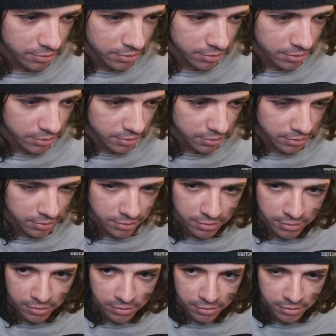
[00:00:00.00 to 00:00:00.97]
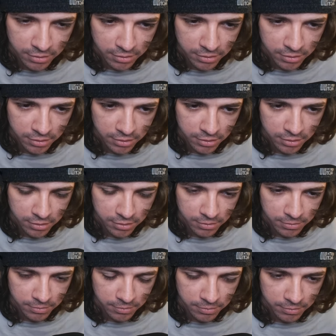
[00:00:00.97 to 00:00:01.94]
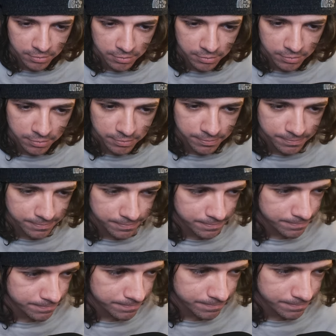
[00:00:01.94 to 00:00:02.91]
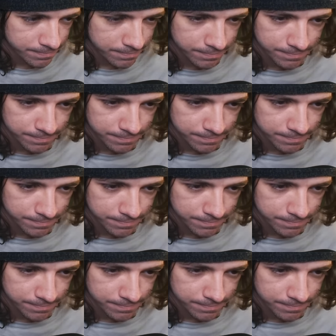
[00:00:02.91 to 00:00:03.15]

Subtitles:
Nobody speaks.